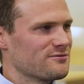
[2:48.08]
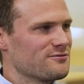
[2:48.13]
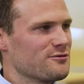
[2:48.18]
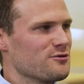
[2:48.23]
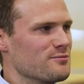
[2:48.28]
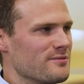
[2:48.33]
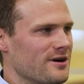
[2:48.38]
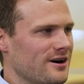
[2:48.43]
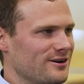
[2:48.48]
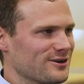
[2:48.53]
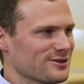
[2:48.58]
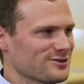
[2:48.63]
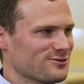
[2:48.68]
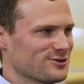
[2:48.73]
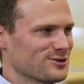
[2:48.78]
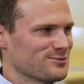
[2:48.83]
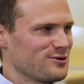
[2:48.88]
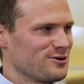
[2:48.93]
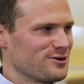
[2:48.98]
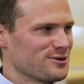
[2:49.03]
full marks for
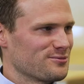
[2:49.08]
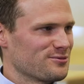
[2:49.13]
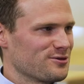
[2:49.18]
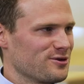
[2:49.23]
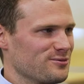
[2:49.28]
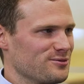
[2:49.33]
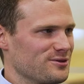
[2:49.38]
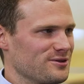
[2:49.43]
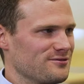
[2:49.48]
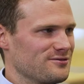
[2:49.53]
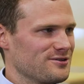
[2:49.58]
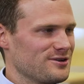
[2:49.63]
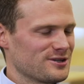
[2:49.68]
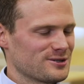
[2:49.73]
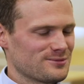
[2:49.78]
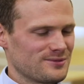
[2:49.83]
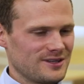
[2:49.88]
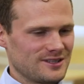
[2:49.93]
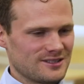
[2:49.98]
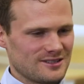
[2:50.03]
spotting the problem in the mm-hmm.
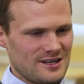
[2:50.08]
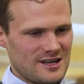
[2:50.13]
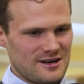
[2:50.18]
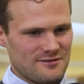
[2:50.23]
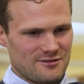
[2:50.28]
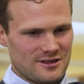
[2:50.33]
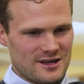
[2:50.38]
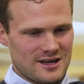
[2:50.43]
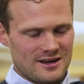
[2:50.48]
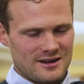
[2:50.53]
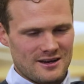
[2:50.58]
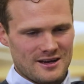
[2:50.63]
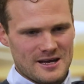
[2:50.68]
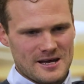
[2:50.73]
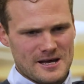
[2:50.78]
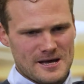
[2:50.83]
first place. Mm-hmm. I love that.